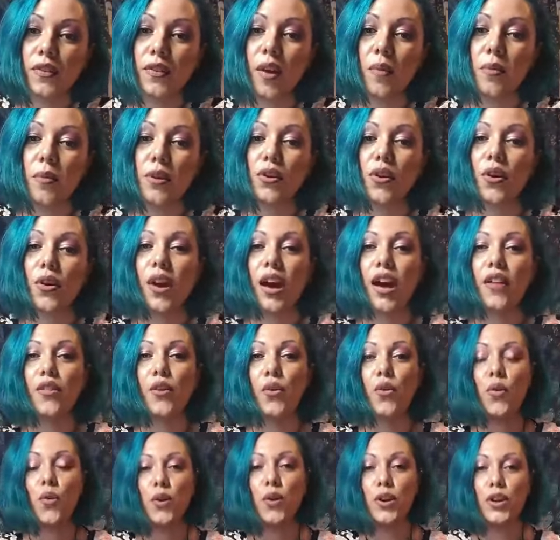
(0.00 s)
Let me know how
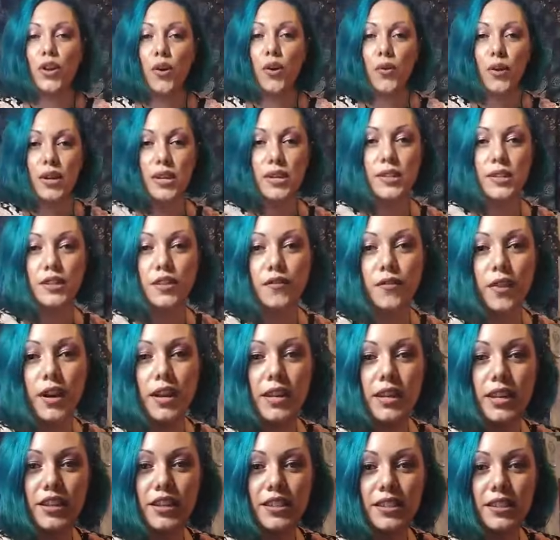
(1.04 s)
the audio is, if I
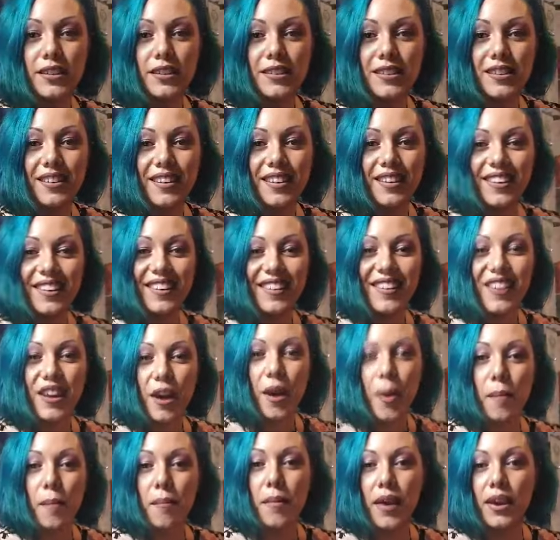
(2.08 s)
need to
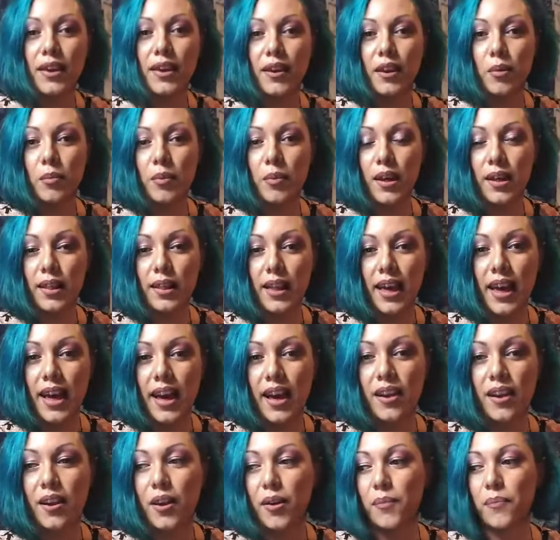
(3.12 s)
make it a bit
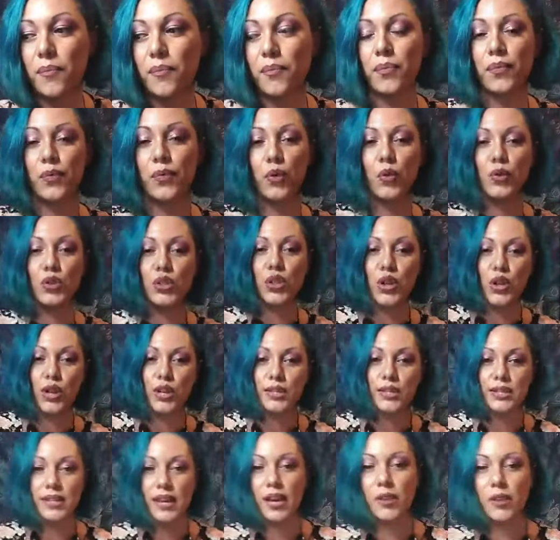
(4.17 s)
louder or turn
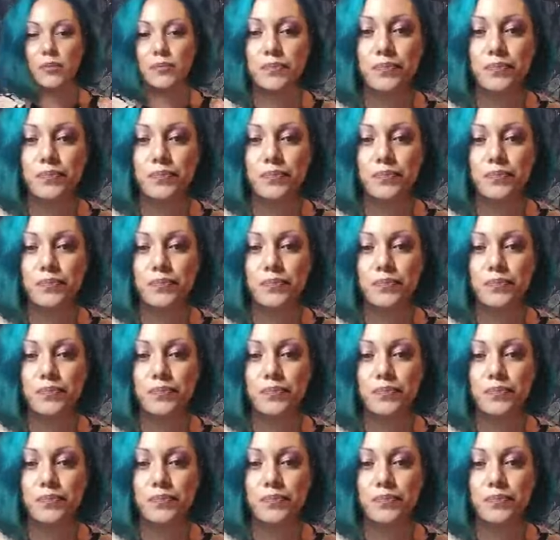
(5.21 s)
it down.